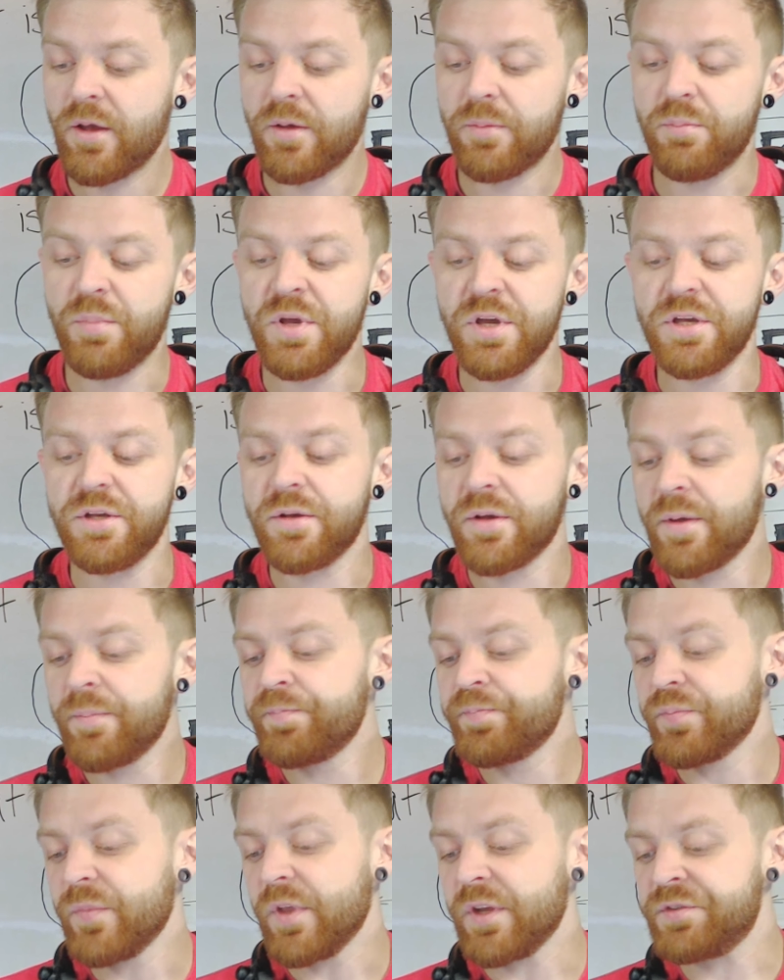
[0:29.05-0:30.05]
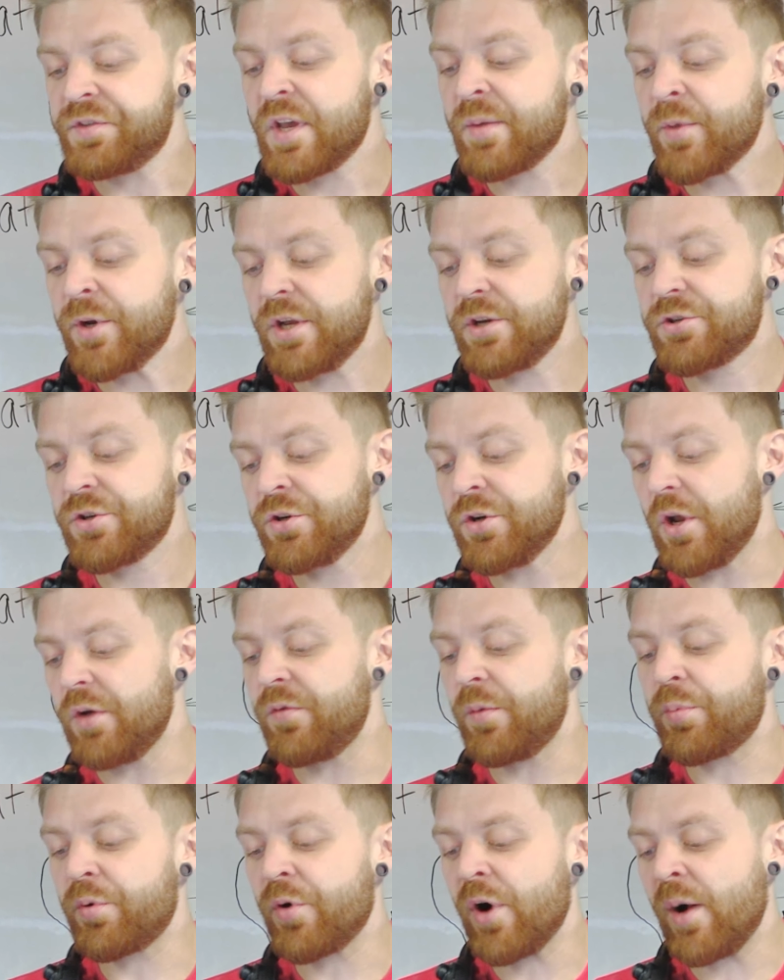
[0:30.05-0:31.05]
B. Examination of a
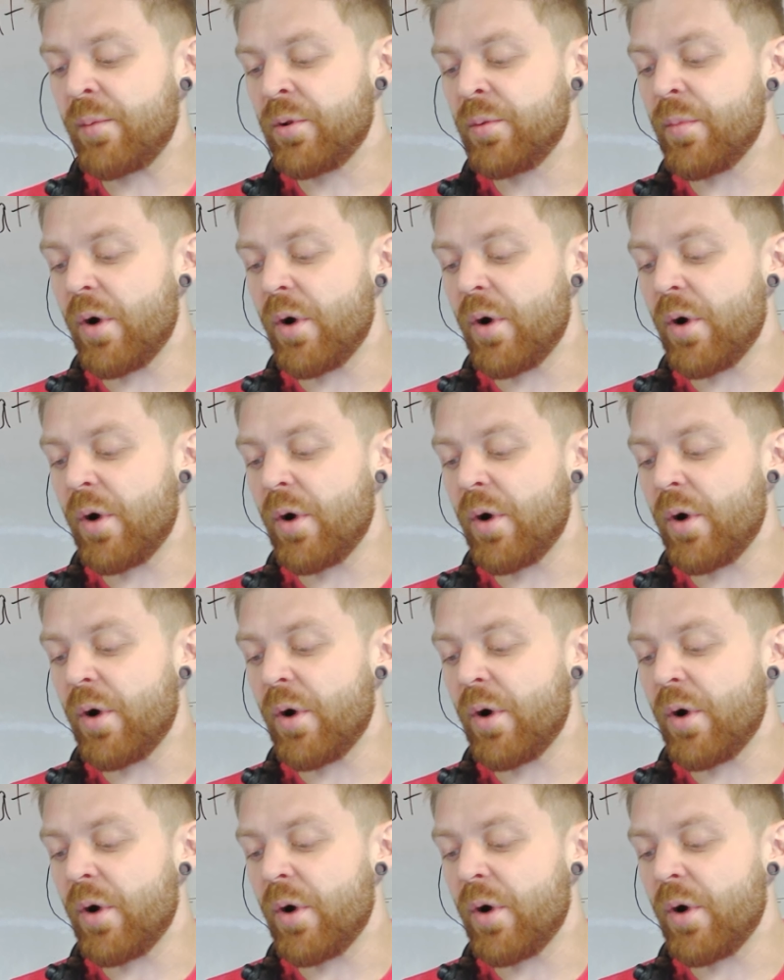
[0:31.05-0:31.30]
problem